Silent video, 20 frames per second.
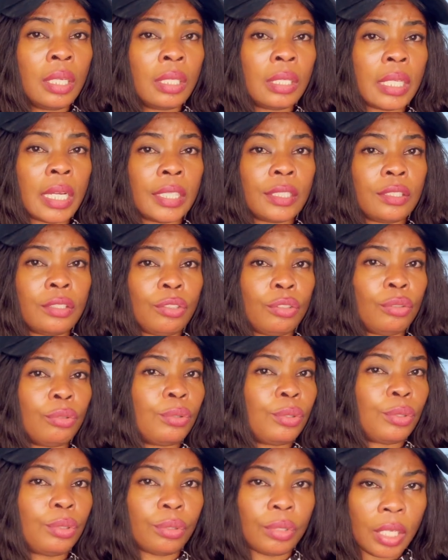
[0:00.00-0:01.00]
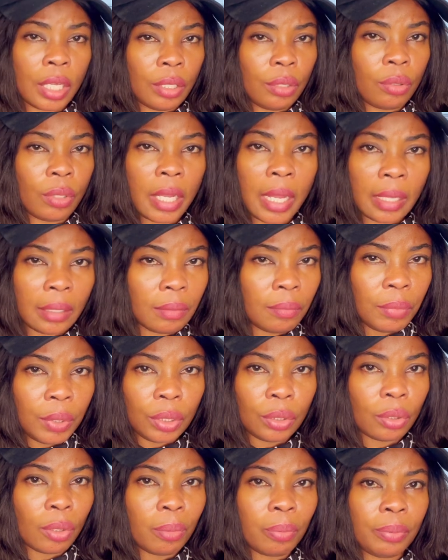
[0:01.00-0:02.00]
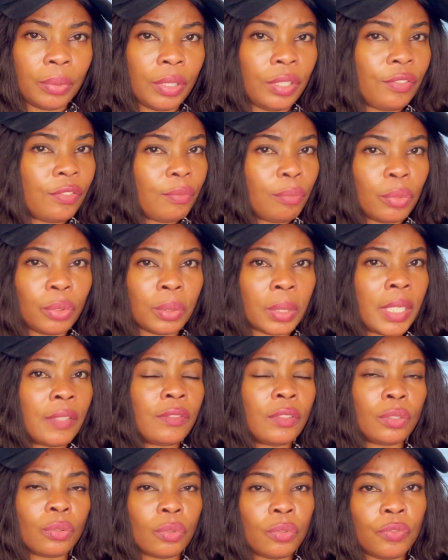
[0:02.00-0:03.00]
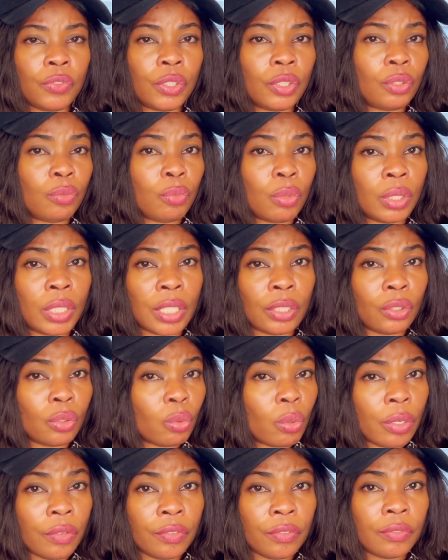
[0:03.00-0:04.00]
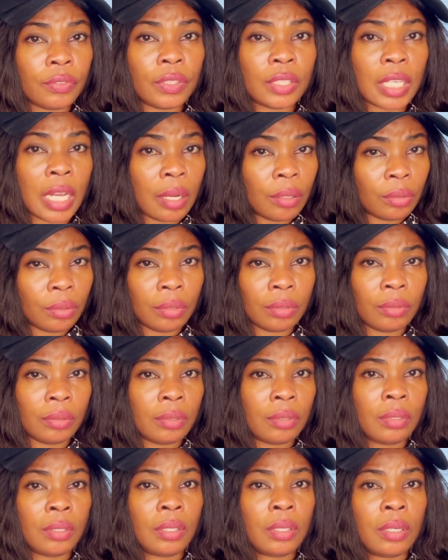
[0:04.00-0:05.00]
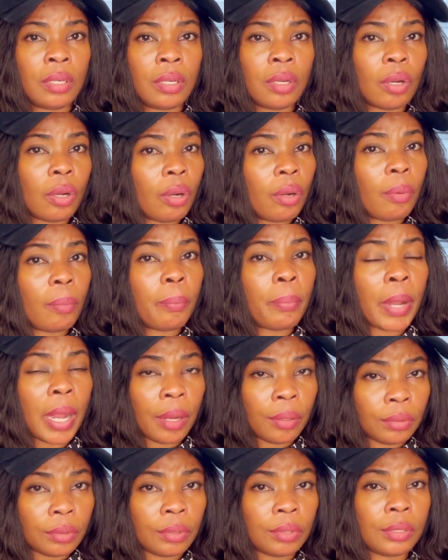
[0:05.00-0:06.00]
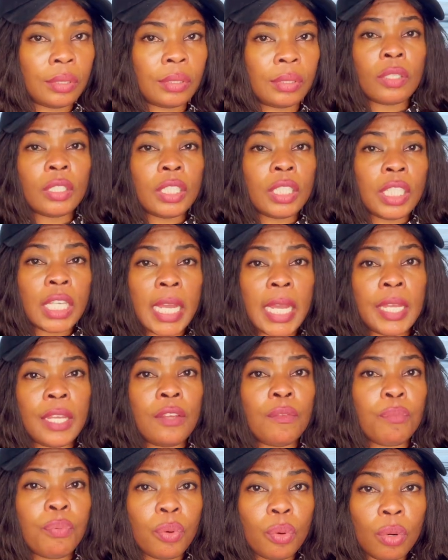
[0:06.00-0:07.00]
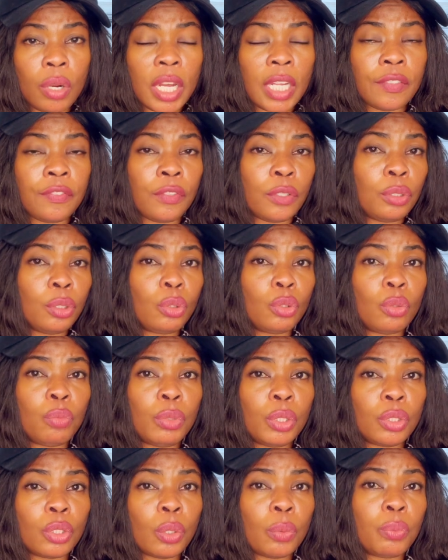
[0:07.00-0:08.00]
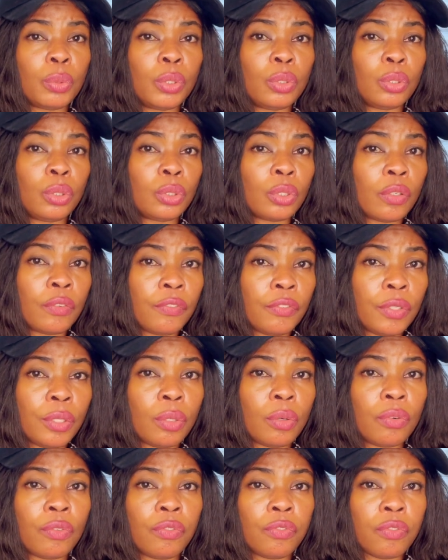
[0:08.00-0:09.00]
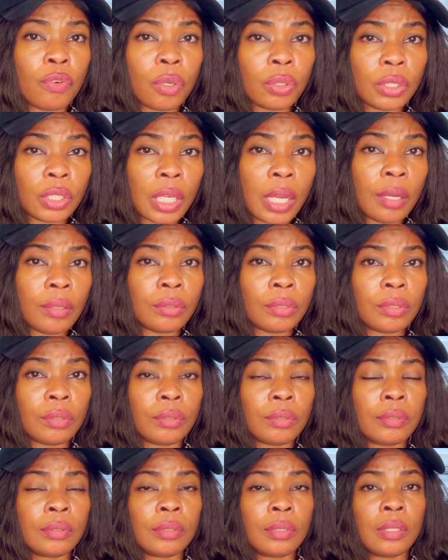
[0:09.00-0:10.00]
that you you you can meet up if most if the school fees is more than twelve thousand pounds. Here in Poland, for you to meet up with tuition fee of four thousand